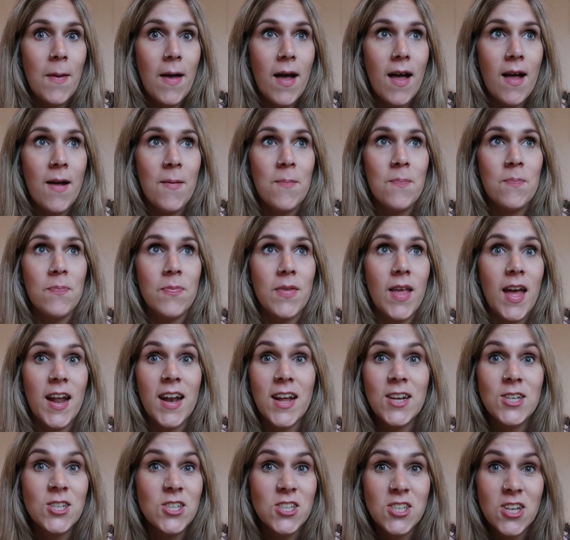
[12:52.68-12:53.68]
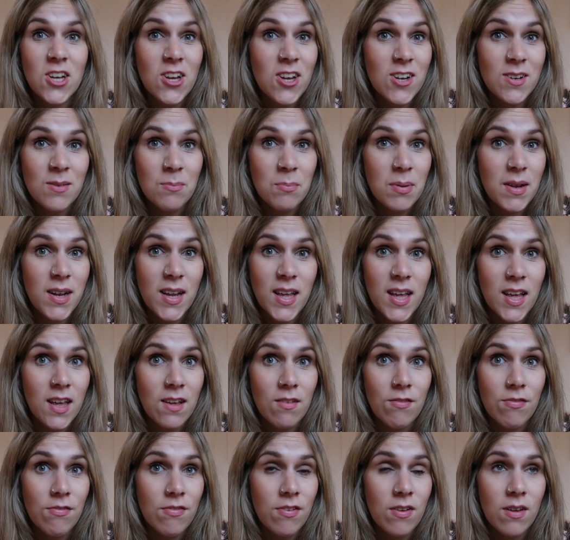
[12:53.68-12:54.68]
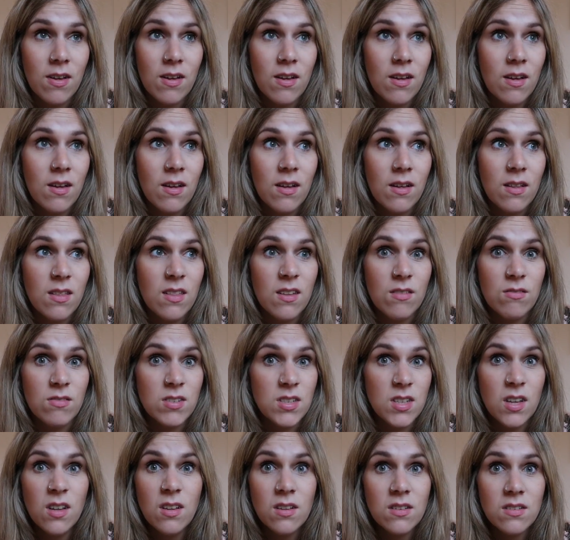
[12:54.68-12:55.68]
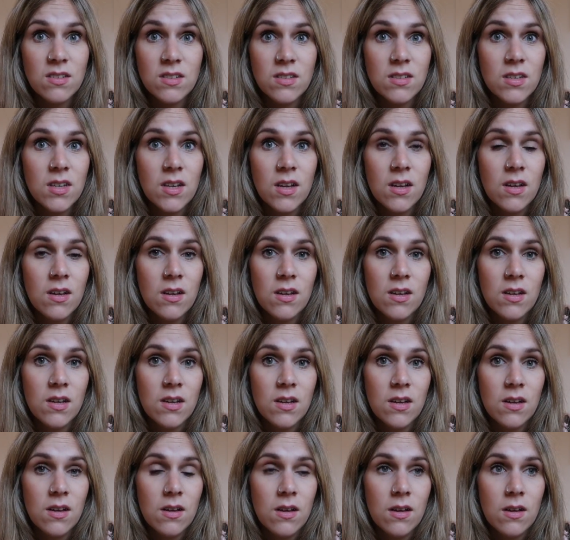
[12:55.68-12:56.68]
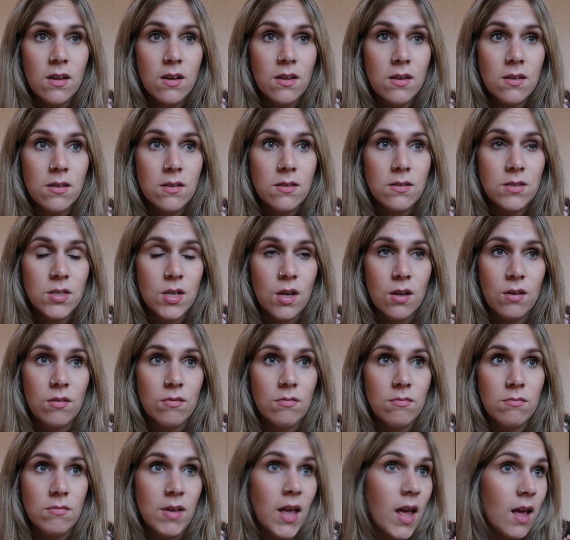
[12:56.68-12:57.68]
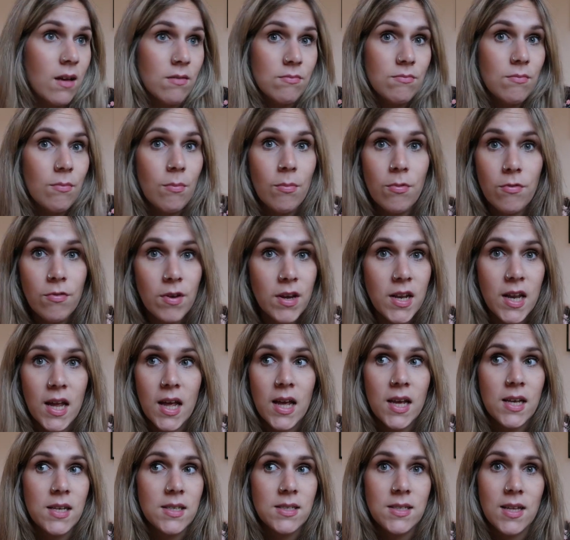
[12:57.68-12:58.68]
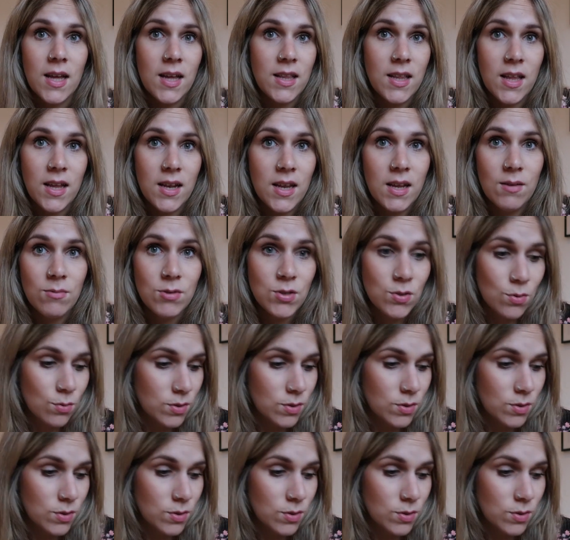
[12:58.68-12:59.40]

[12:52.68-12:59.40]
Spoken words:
And I just couldn't believe the results. So yeah, 3 days and then he was